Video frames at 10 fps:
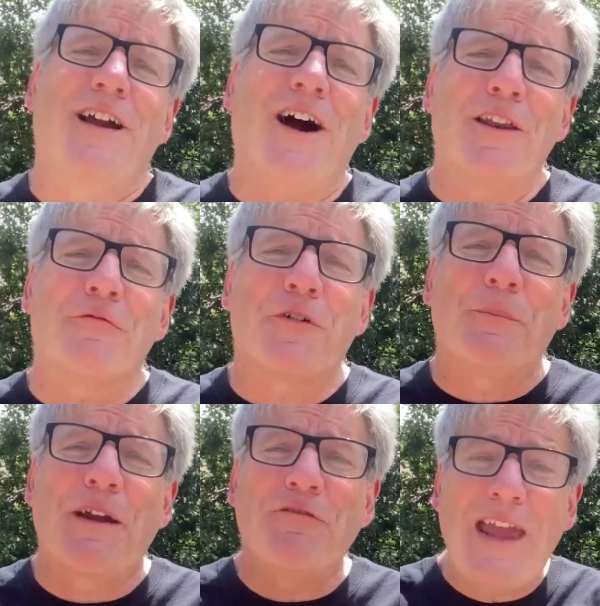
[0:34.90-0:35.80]
got it from
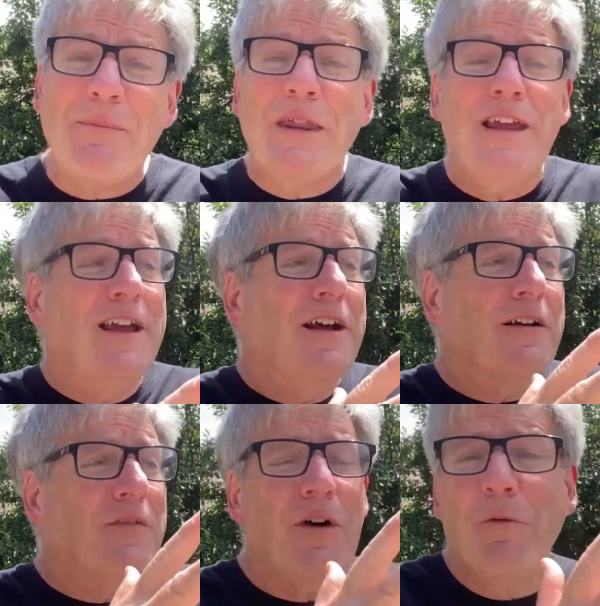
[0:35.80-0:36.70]
my family
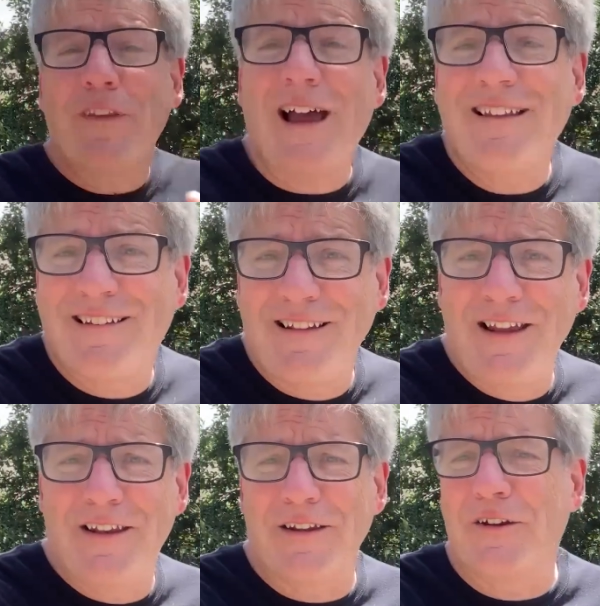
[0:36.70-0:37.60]
that was
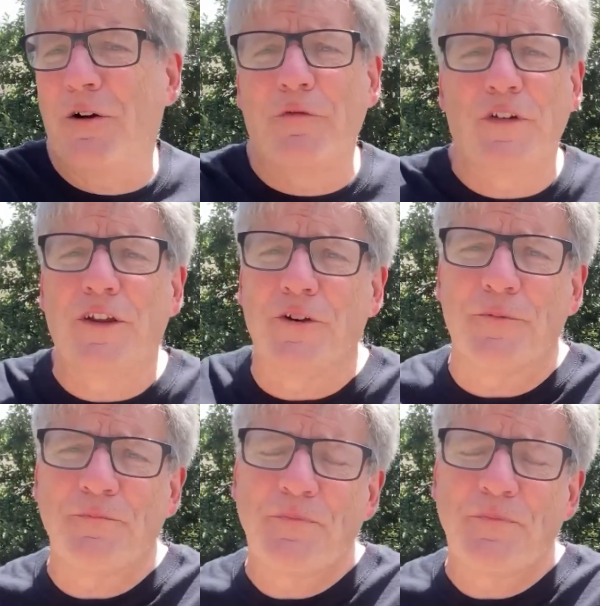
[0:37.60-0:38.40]
isolating. Go figure.